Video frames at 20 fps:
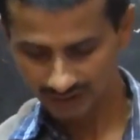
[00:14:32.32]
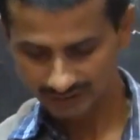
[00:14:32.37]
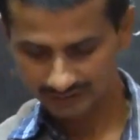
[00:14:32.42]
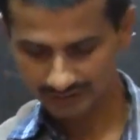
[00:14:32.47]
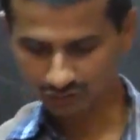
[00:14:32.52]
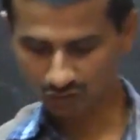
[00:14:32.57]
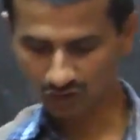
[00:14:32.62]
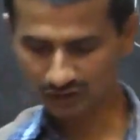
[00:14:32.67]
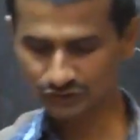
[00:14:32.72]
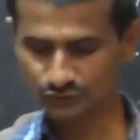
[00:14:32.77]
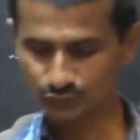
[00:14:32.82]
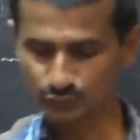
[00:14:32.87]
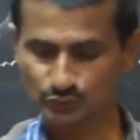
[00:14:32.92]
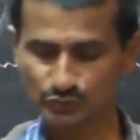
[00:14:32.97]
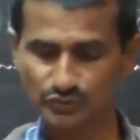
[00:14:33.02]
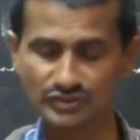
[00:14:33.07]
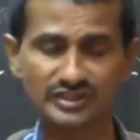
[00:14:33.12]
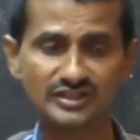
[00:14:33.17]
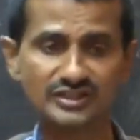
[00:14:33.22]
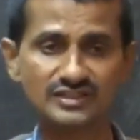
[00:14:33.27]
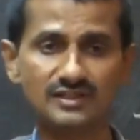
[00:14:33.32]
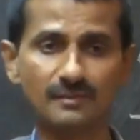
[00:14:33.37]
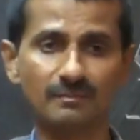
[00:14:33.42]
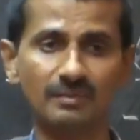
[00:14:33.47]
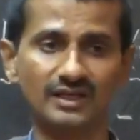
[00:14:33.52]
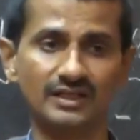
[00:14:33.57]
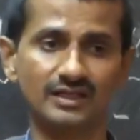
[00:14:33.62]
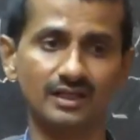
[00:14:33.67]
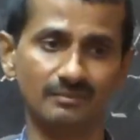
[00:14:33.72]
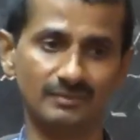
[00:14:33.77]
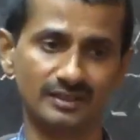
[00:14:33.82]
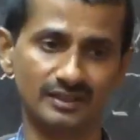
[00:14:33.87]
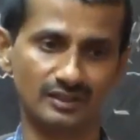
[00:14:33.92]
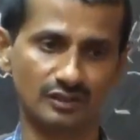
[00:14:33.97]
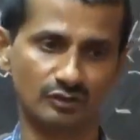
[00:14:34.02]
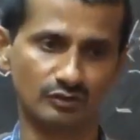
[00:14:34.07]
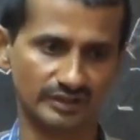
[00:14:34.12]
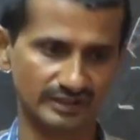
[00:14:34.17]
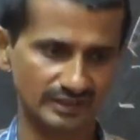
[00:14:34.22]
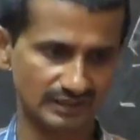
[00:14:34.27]
The constitution is a fundamental
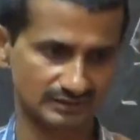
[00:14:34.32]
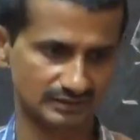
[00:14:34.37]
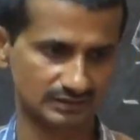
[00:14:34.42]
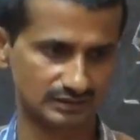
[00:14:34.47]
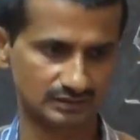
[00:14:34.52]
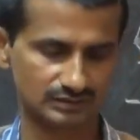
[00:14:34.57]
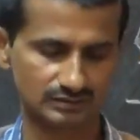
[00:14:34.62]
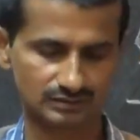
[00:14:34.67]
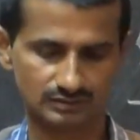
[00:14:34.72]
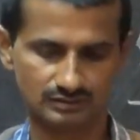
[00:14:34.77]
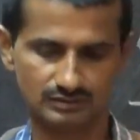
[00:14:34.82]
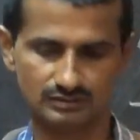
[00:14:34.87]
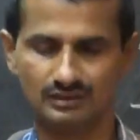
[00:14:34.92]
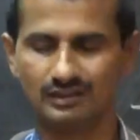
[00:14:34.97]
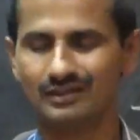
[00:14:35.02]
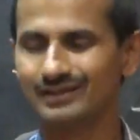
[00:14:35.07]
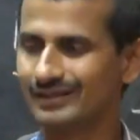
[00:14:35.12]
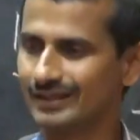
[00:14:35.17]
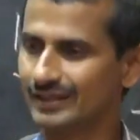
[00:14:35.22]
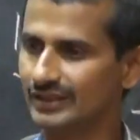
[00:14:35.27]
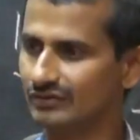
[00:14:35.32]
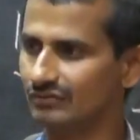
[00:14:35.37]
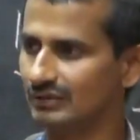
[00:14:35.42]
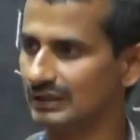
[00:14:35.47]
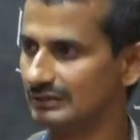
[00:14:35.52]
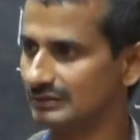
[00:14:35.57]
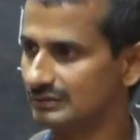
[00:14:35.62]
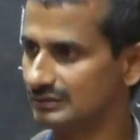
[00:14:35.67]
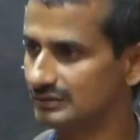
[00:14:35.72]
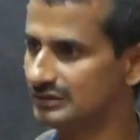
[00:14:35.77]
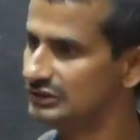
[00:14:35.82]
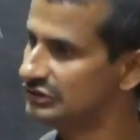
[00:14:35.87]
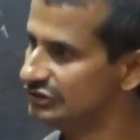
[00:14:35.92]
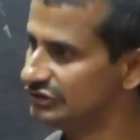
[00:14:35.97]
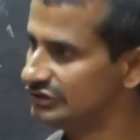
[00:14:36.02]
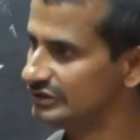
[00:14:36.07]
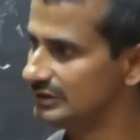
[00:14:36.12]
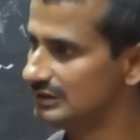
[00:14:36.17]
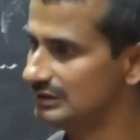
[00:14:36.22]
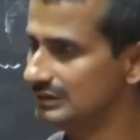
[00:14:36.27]
document. Yes, right one. It
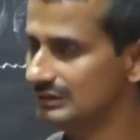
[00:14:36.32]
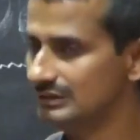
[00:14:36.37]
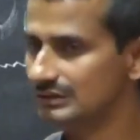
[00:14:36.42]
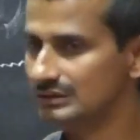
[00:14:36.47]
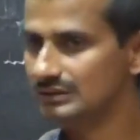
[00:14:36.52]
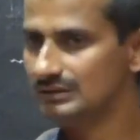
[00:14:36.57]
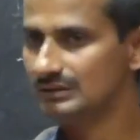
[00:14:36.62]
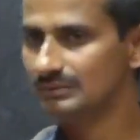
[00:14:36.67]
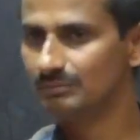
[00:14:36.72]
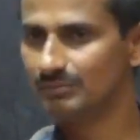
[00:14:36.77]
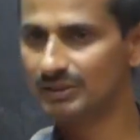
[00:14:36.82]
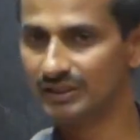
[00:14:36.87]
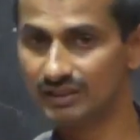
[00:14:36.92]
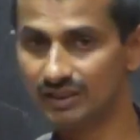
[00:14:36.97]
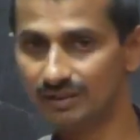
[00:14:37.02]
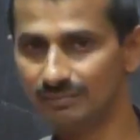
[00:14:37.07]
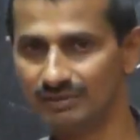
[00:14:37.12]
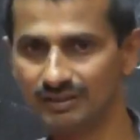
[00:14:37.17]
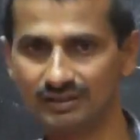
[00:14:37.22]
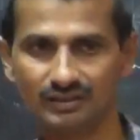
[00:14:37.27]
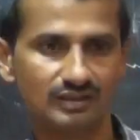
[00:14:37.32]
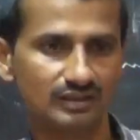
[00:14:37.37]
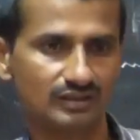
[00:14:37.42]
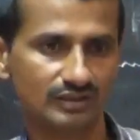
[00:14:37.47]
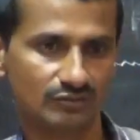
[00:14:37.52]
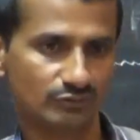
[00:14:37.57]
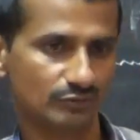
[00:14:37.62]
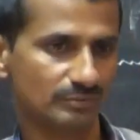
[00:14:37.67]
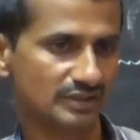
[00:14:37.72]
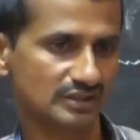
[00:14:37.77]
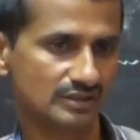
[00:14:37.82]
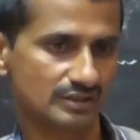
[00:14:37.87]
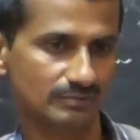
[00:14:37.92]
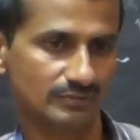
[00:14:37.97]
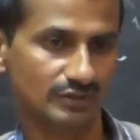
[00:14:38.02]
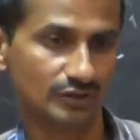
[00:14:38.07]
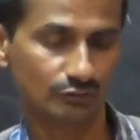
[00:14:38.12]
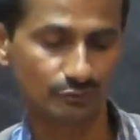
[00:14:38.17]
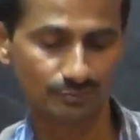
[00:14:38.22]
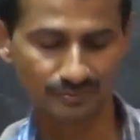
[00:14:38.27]
is a fundamental
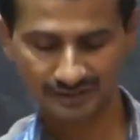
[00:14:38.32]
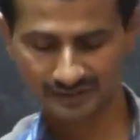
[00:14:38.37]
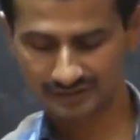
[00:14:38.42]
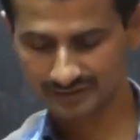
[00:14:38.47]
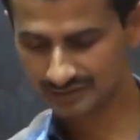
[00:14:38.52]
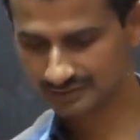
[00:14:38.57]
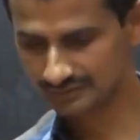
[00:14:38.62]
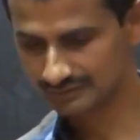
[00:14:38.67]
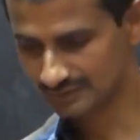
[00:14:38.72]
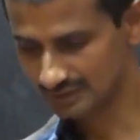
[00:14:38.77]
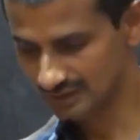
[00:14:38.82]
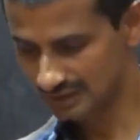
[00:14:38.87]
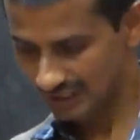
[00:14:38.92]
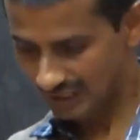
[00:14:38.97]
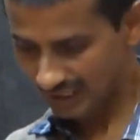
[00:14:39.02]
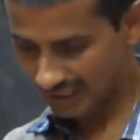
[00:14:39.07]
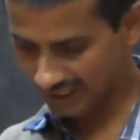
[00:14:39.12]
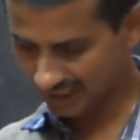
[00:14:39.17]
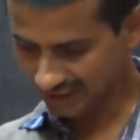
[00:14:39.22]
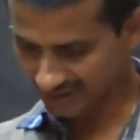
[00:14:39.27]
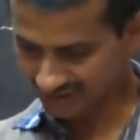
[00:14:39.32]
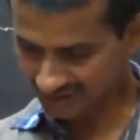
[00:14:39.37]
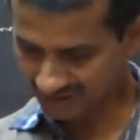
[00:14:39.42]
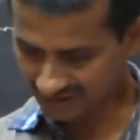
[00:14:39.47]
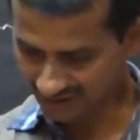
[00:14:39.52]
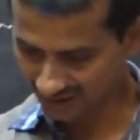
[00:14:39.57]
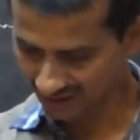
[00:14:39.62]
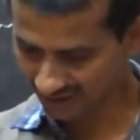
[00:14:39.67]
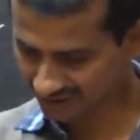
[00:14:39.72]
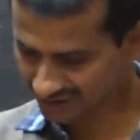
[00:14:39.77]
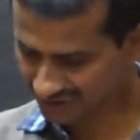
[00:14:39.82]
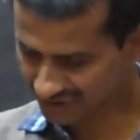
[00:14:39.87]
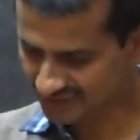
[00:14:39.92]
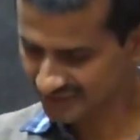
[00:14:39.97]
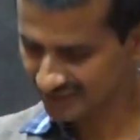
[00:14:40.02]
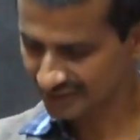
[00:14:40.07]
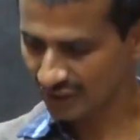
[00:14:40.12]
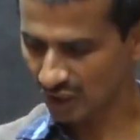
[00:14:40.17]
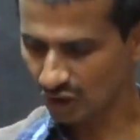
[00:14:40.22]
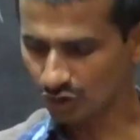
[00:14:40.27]
document. And here it is
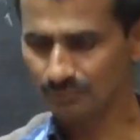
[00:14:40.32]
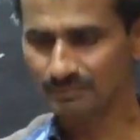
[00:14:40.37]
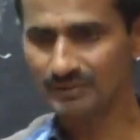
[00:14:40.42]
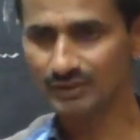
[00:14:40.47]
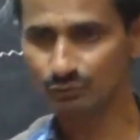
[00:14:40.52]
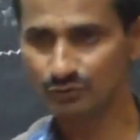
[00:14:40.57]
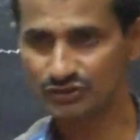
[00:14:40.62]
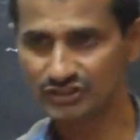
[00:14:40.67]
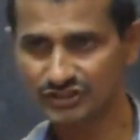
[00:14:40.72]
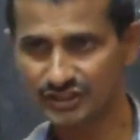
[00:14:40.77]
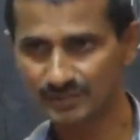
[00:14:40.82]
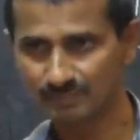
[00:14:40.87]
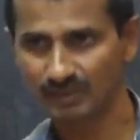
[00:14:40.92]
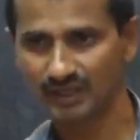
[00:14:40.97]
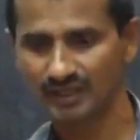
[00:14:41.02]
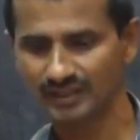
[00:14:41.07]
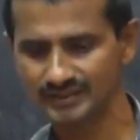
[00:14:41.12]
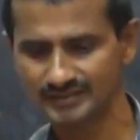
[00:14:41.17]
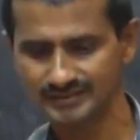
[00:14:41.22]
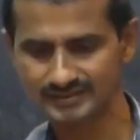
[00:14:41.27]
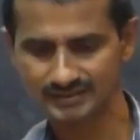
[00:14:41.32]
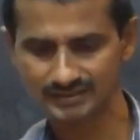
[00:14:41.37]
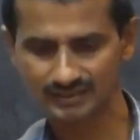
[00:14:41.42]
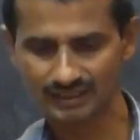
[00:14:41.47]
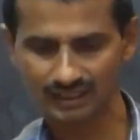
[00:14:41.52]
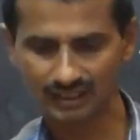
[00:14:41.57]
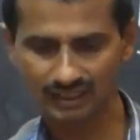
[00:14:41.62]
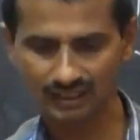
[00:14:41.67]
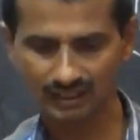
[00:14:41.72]
a document which defines